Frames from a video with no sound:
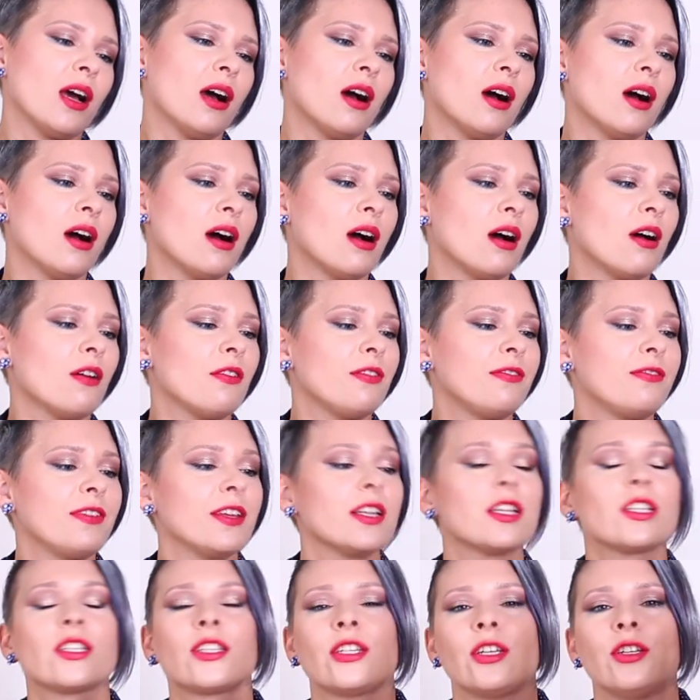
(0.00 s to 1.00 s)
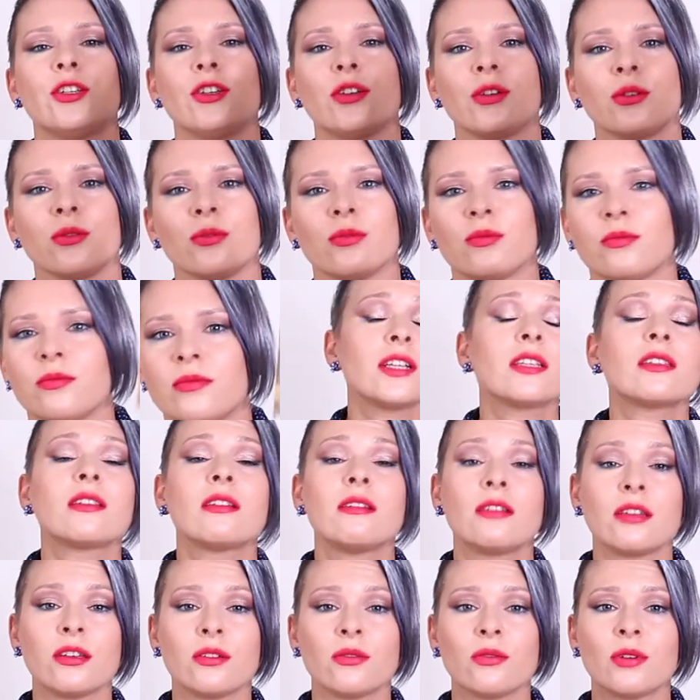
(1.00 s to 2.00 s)
uh, Fils de Dieu. Fils
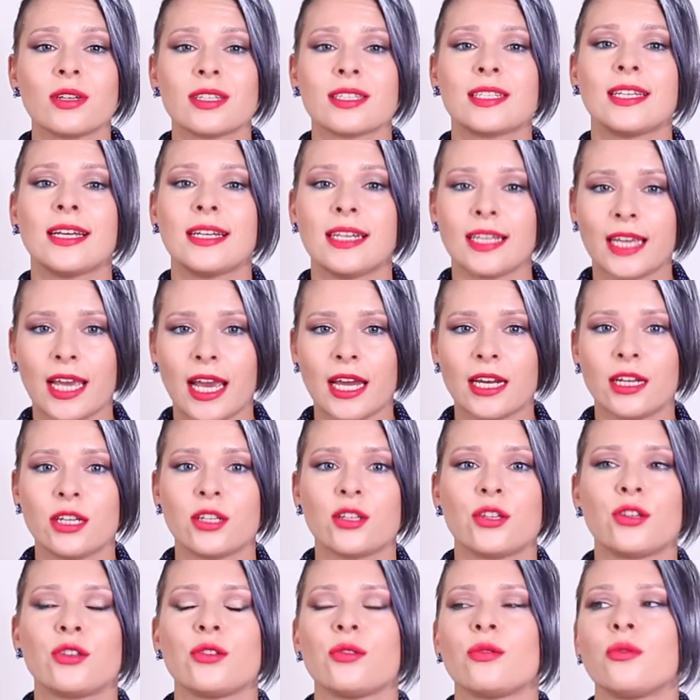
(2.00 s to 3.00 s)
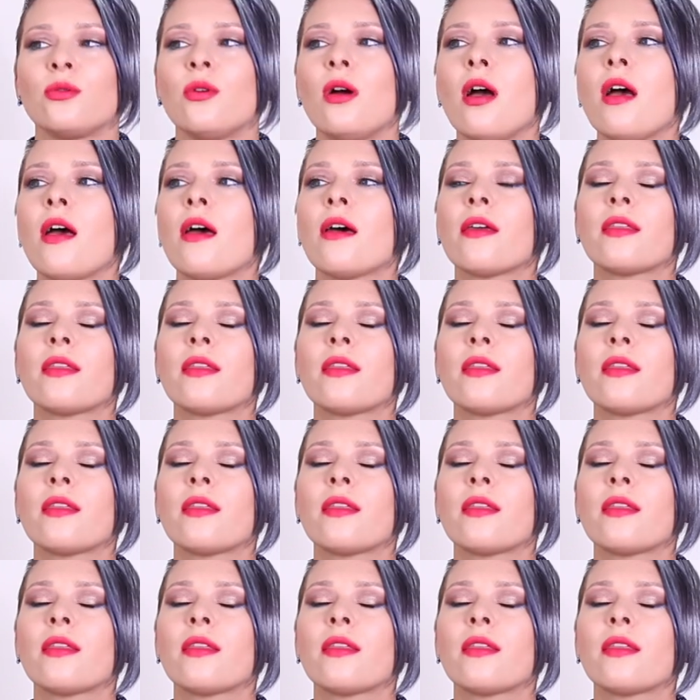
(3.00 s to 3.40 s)
de Dieu is dedicated to